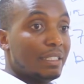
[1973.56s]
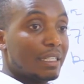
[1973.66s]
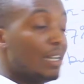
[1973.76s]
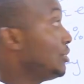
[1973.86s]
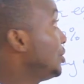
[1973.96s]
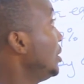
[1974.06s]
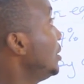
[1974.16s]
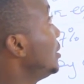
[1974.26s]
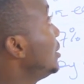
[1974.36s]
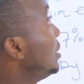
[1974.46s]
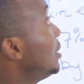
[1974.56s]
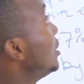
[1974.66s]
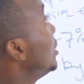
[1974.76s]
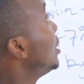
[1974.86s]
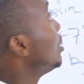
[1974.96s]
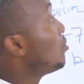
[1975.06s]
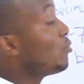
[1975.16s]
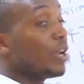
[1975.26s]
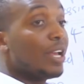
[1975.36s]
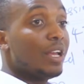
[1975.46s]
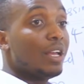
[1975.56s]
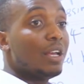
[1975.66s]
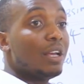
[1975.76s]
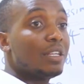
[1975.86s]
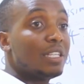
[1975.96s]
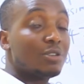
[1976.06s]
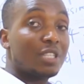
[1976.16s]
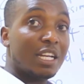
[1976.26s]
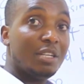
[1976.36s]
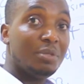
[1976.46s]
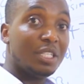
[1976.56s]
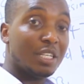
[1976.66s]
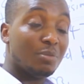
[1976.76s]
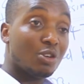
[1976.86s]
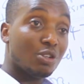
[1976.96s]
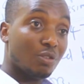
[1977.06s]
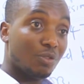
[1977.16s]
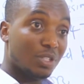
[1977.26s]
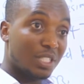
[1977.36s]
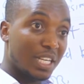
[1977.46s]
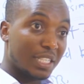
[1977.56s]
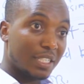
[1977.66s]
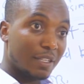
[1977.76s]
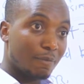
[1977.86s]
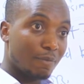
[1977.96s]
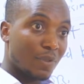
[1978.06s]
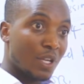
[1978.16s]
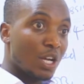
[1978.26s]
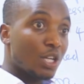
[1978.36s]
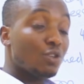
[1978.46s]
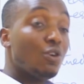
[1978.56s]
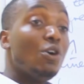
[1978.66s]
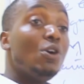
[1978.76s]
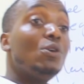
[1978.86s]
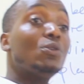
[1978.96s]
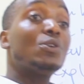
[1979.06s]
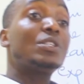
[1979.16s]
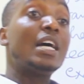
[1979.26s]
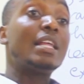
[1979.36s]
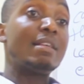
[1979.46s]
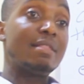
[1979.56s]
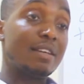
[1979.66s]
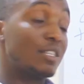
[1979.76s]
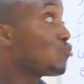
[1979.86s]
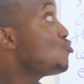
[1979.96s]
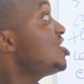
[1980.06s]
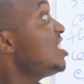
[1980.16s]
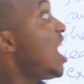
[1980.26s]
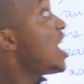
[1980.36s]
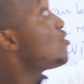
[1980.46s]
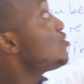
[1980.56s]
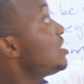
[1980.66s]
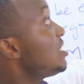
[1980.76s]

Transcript: country where sales are limited because of those things. So all those other things which are not